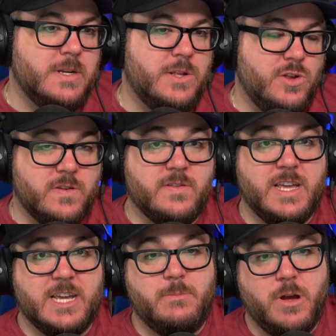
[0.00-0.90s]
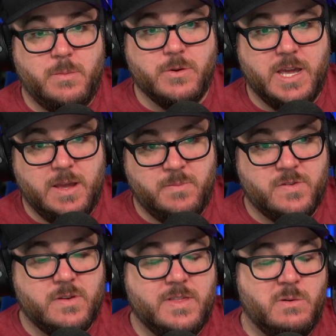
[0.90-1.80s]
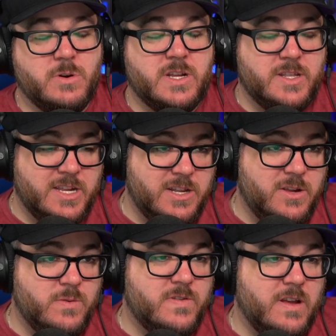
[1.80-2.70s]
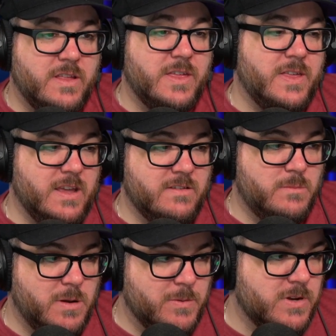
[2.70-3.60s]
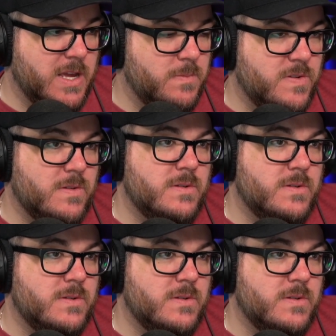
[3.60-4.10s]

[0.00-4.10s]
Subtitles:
Just like in mobile games, they will continue selling things in mobile games.